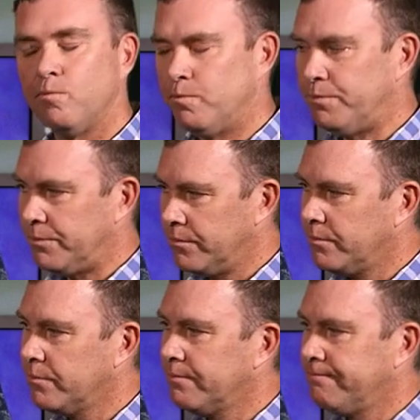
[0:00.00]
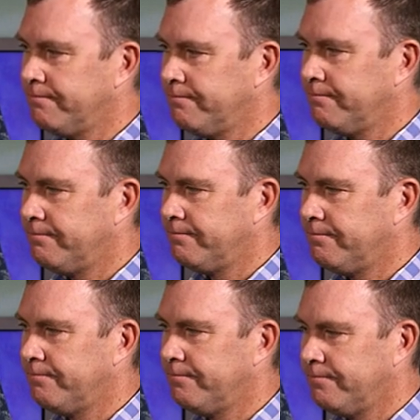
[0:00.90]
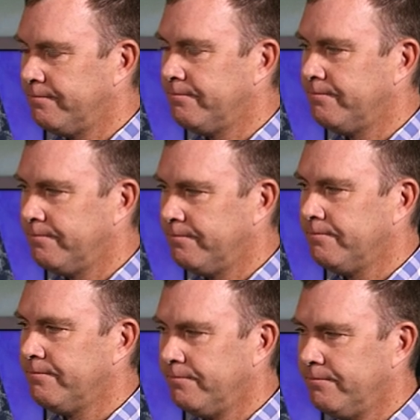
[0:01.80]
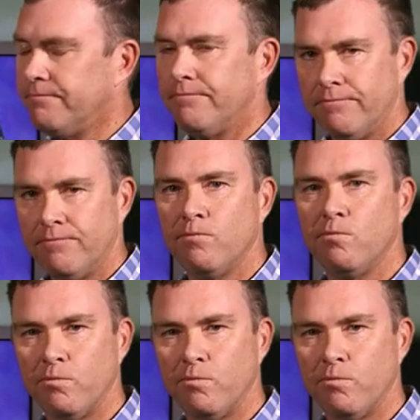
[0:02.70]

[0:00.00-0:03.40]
(not speaking)